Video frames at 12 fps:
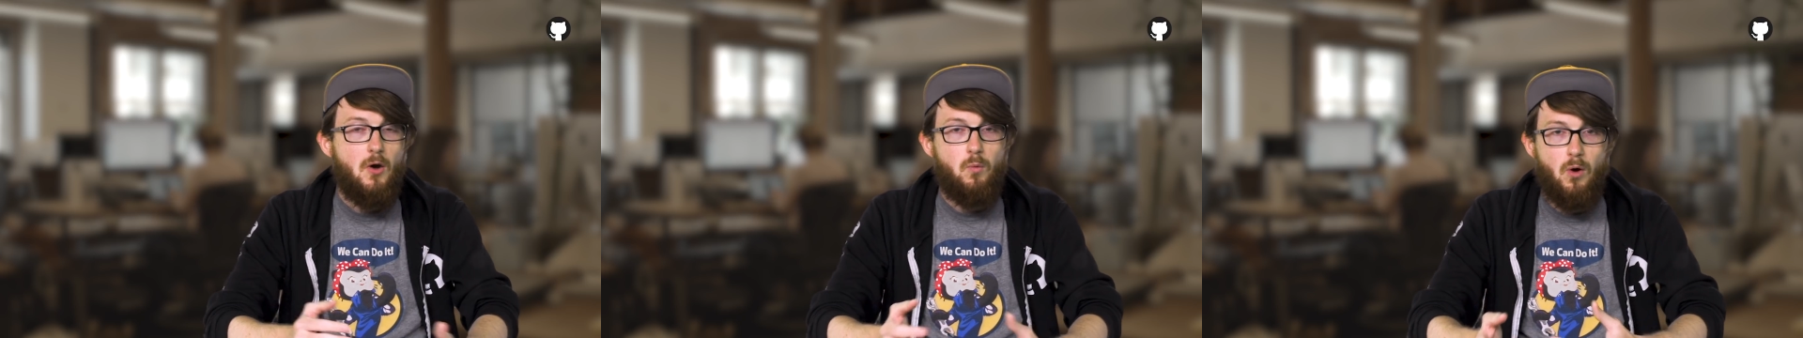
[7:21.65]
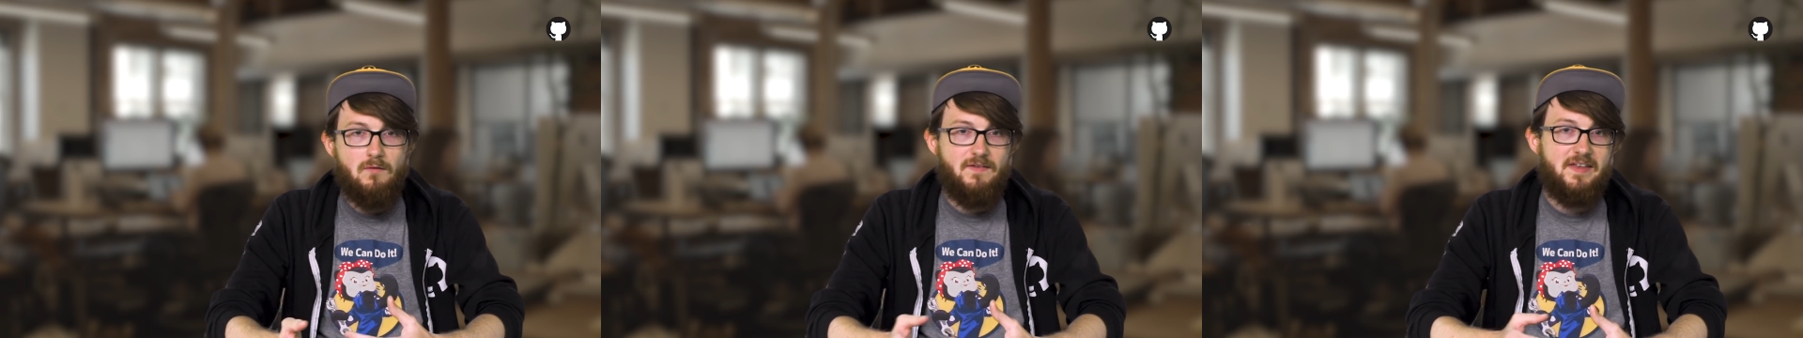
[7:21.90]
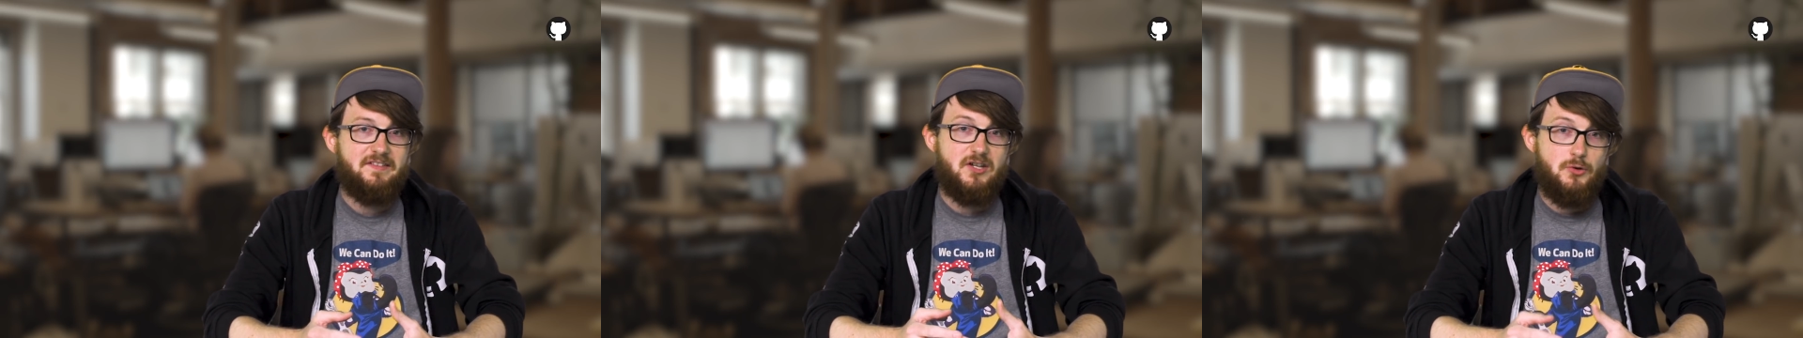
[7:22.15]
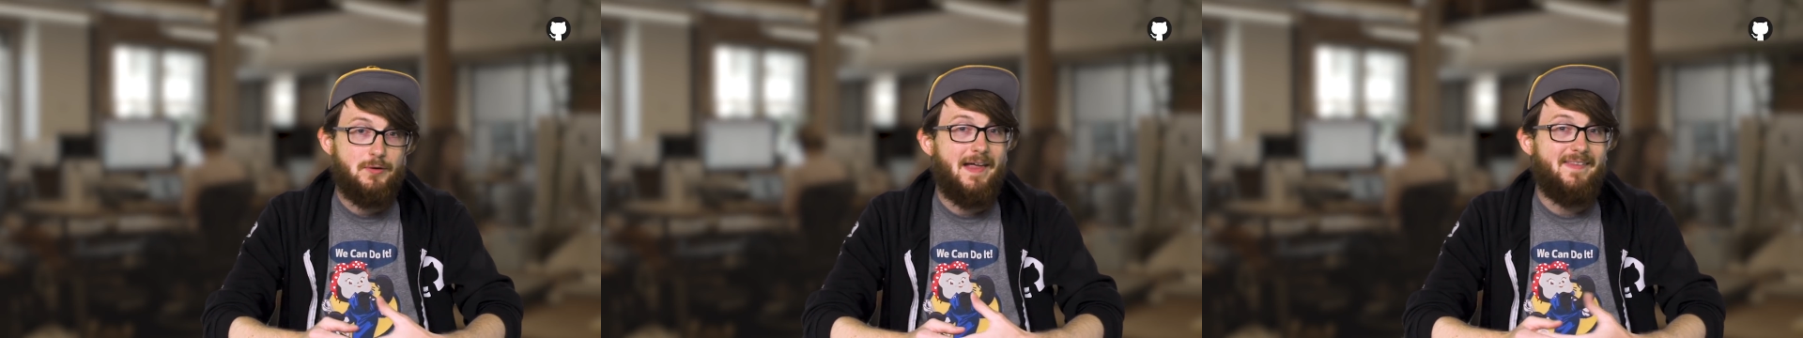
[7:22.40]
What events
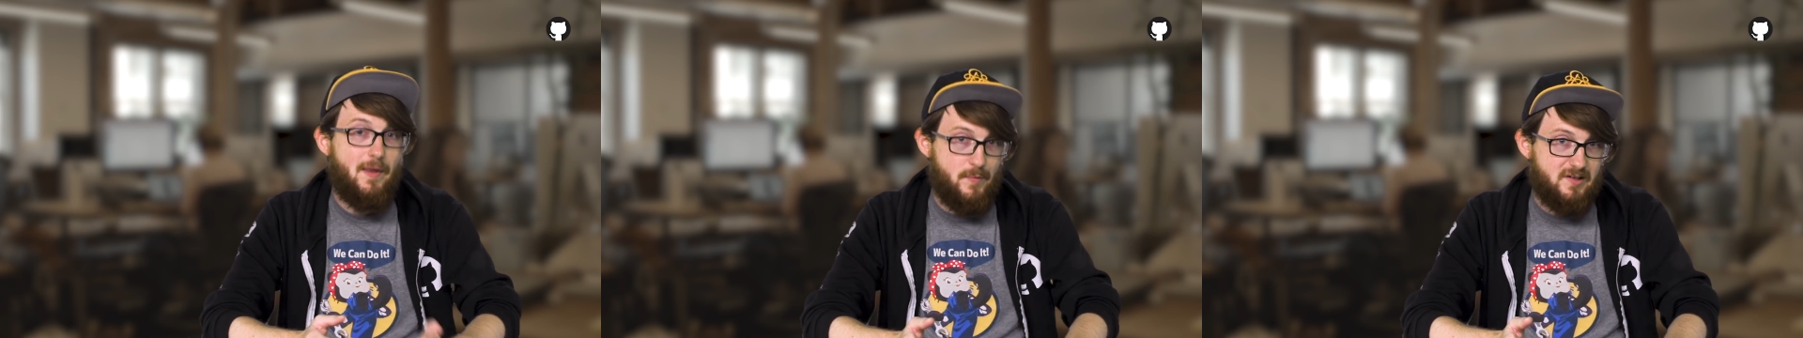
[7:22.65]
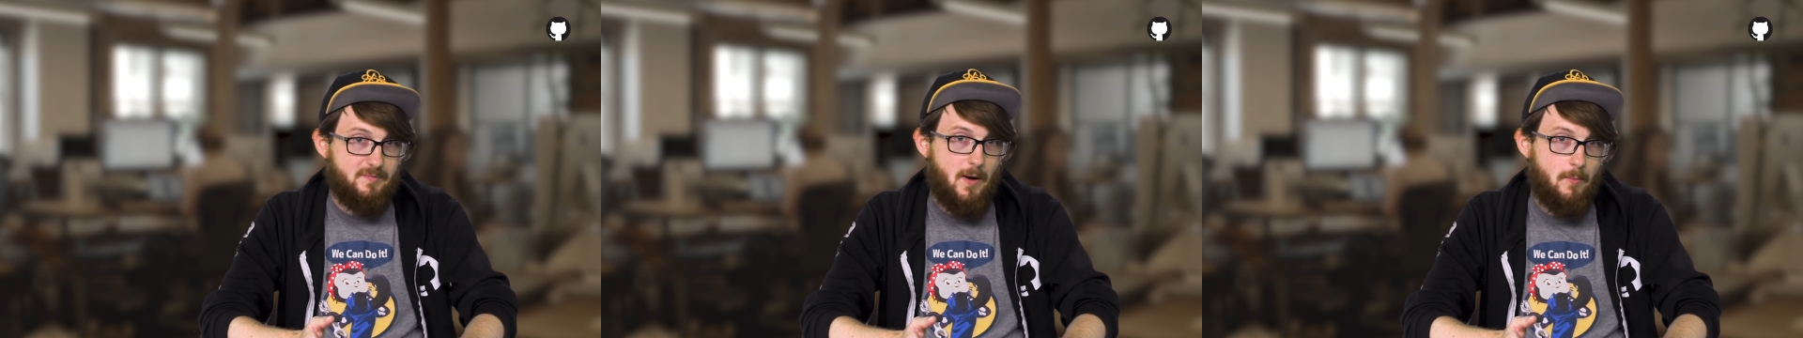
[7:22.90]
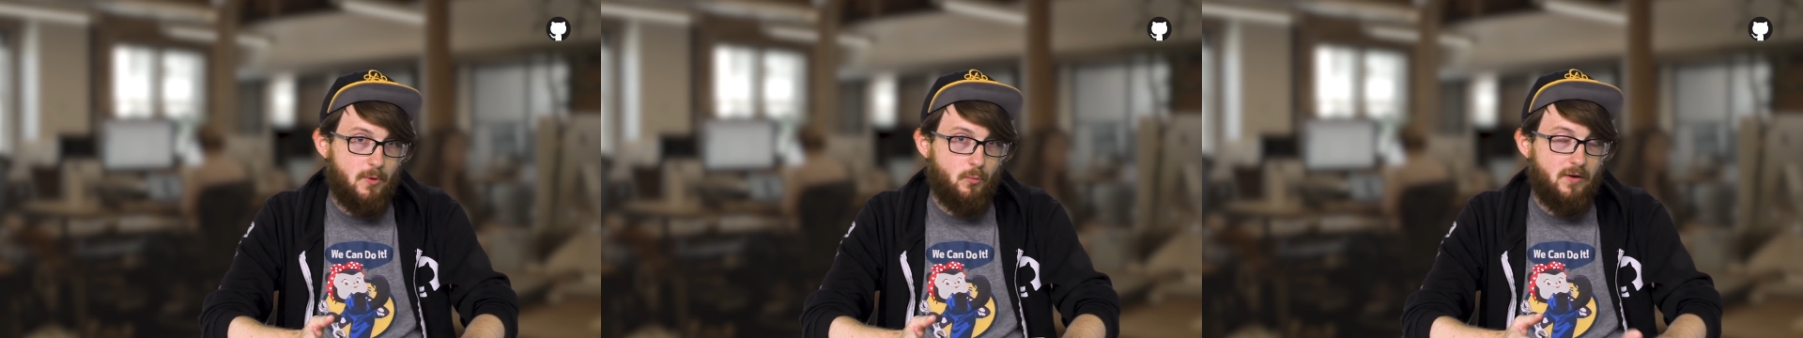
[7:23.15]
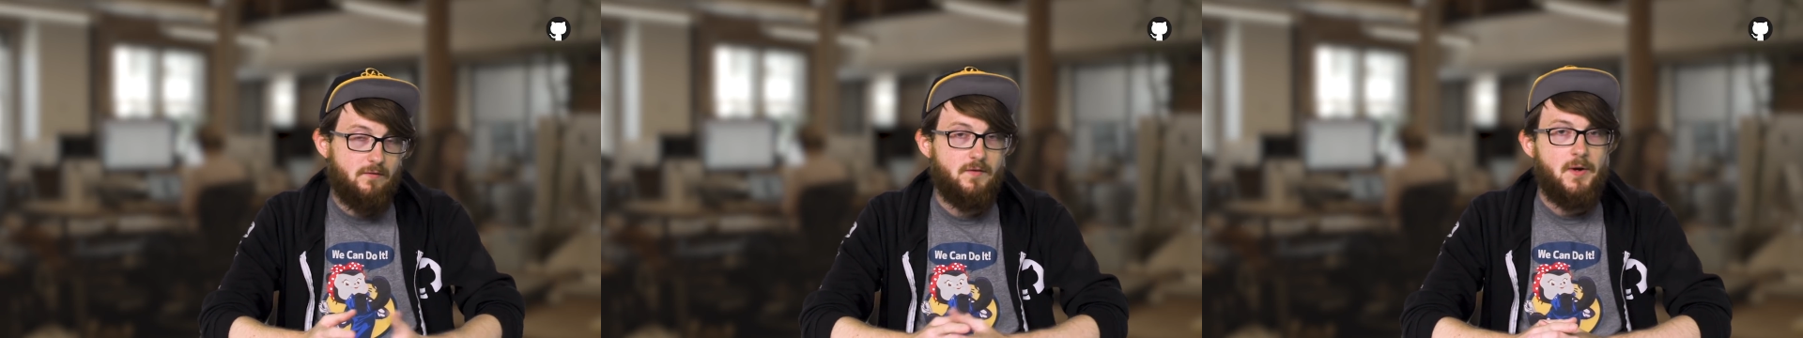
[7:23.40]
can you let them experiment
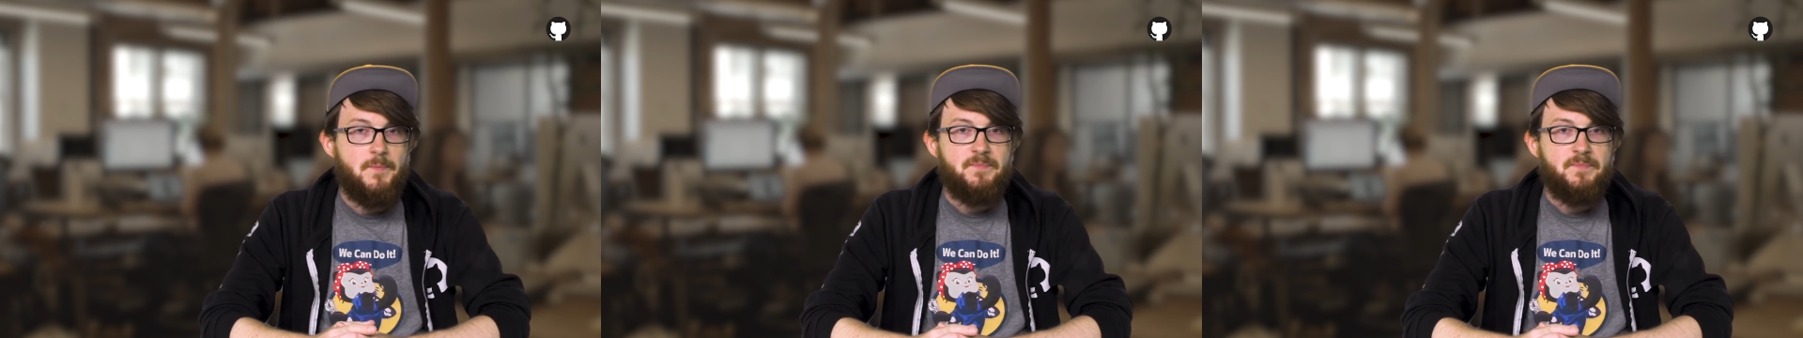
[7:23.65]
with?